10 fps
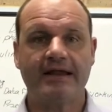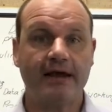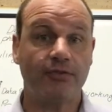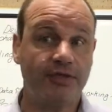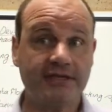
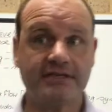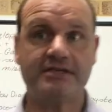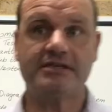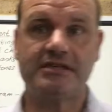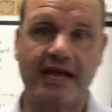Now, this
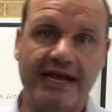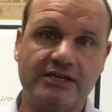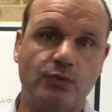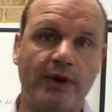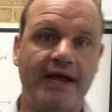is the
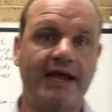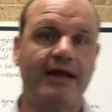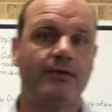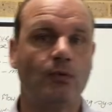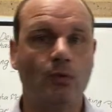stage
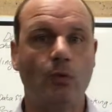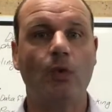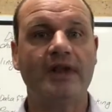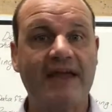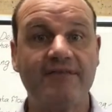where
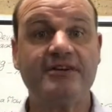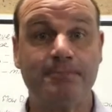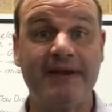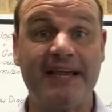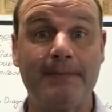whatever is
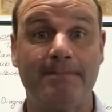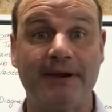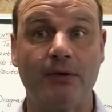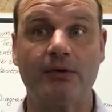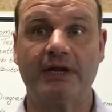being
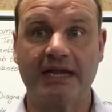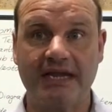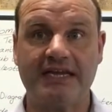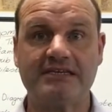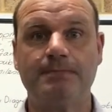built
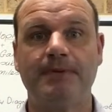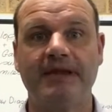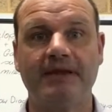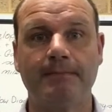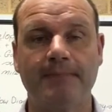is
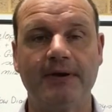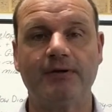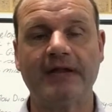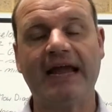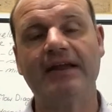being
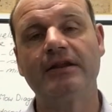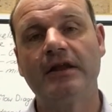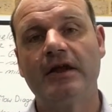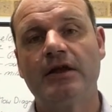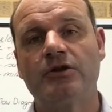built, and
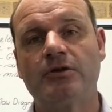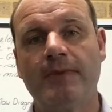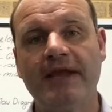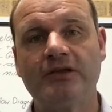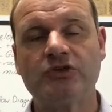to
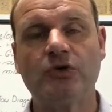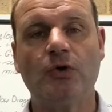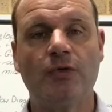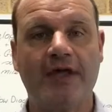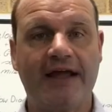make
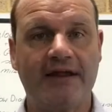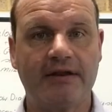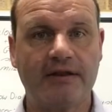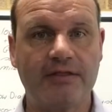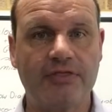sure that
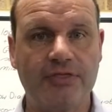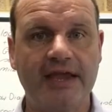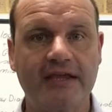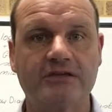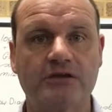
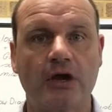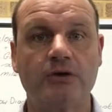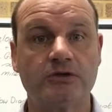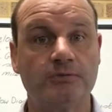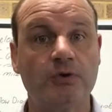things
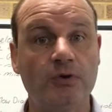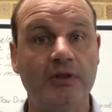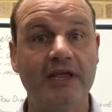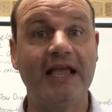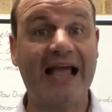go
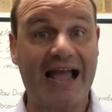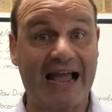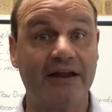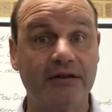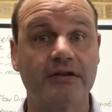smoothly
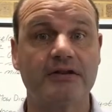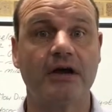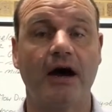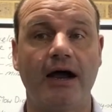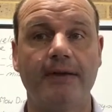and to
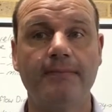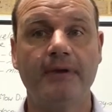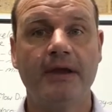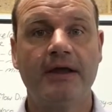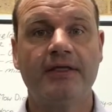time,
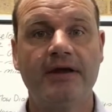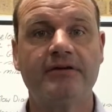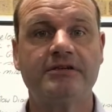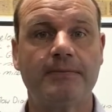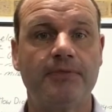there
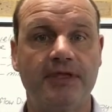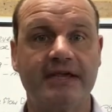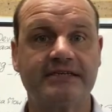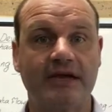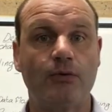are some
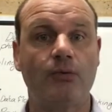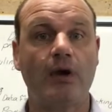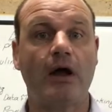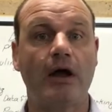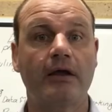things that
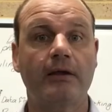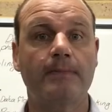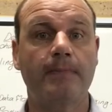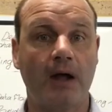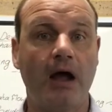are
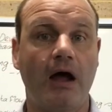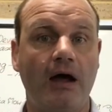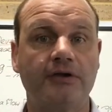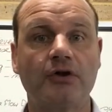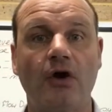
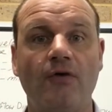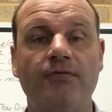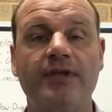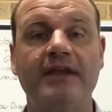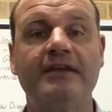part
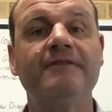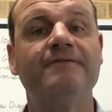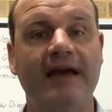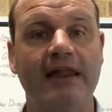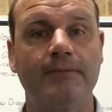of the
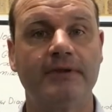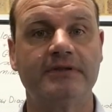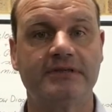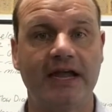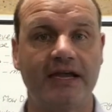
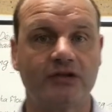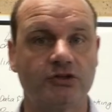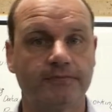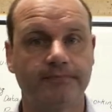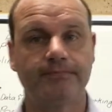development stage.